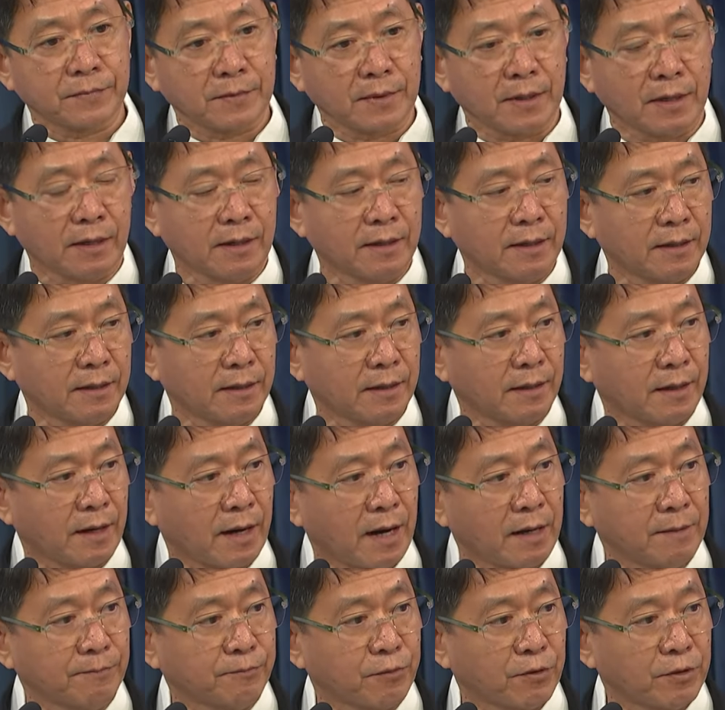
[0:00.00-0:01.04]

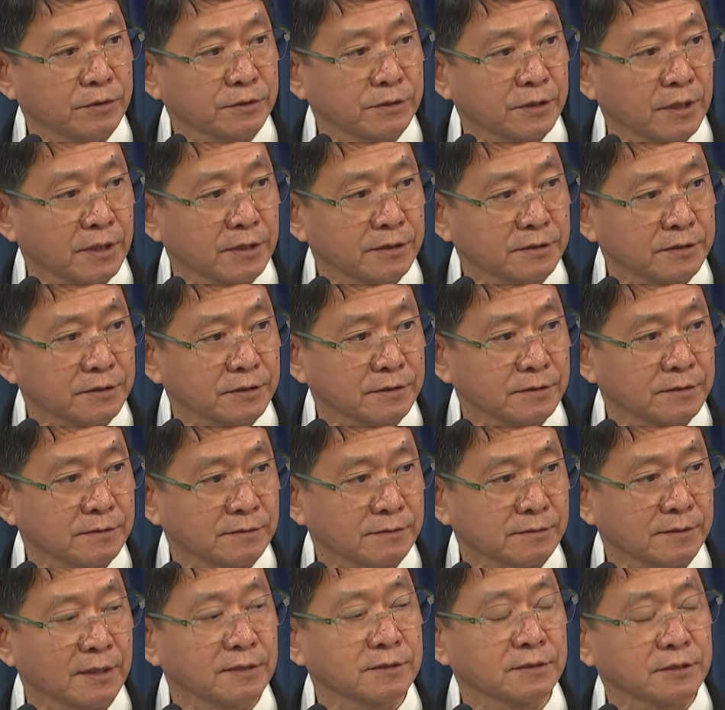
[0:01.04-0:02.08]
armed forces
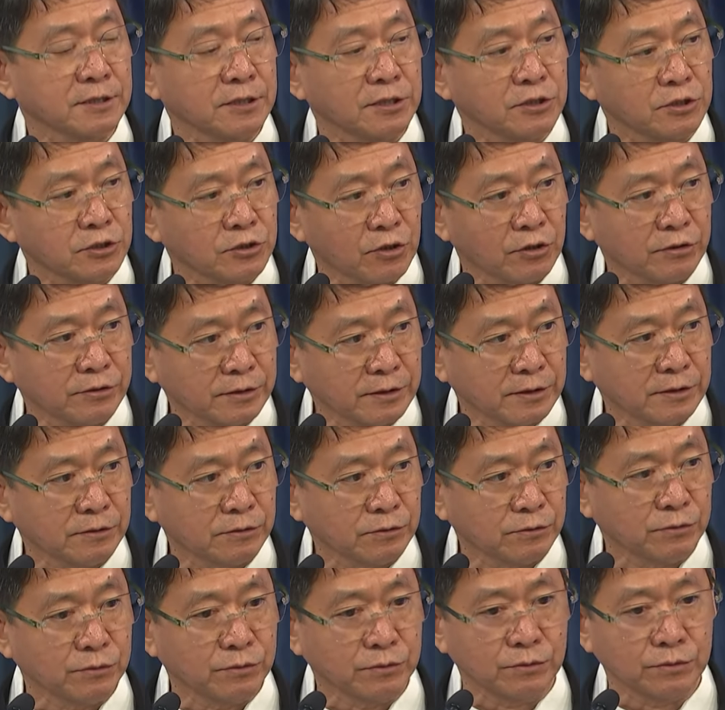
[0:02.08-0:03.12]
transitioned
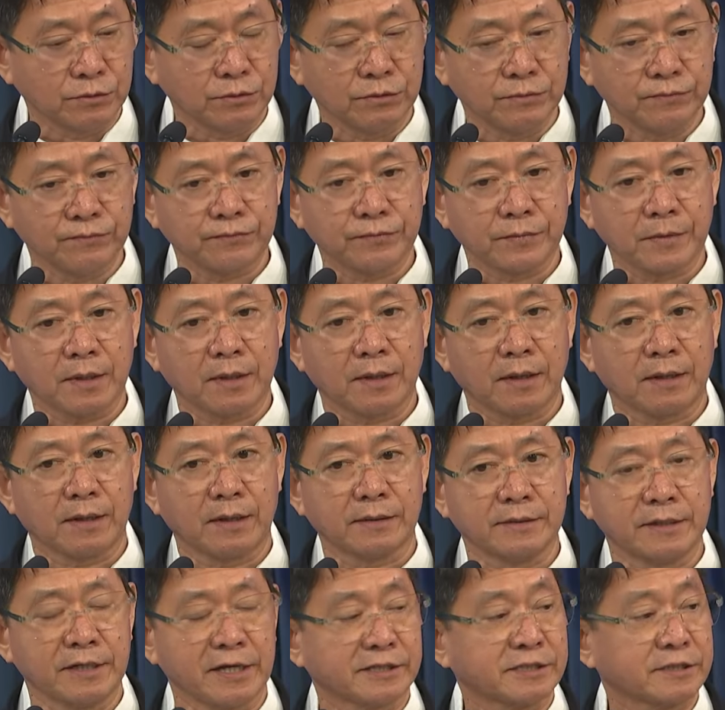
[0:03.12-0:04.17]
into
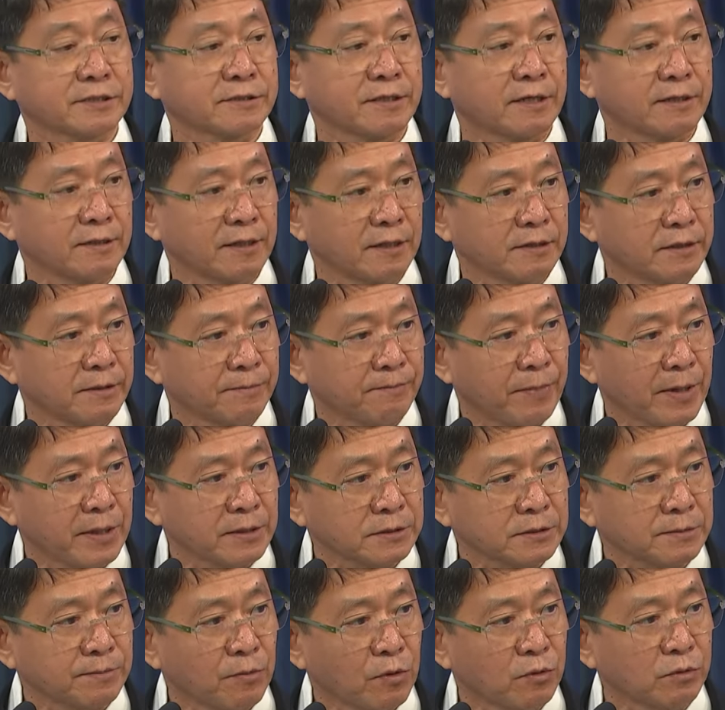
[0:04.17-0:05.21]
the external
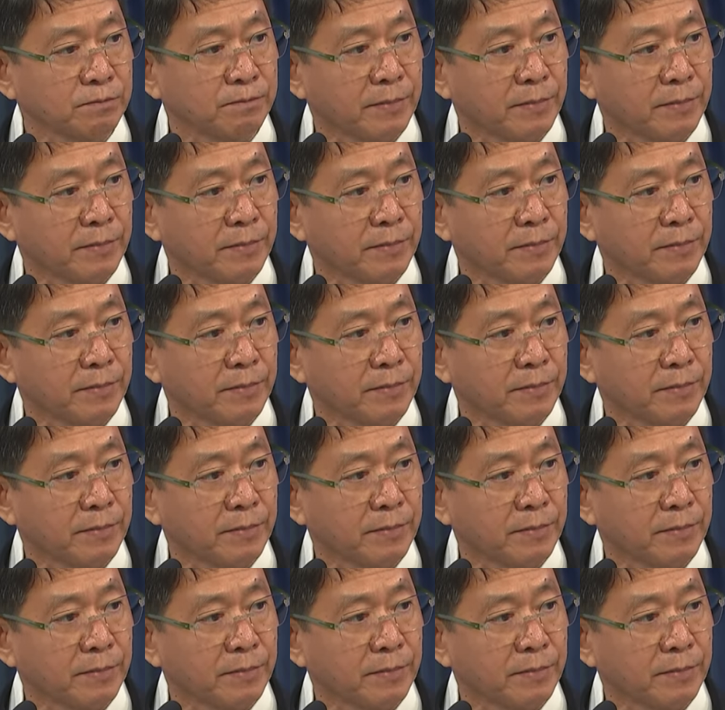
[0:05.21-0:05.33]
defense mode.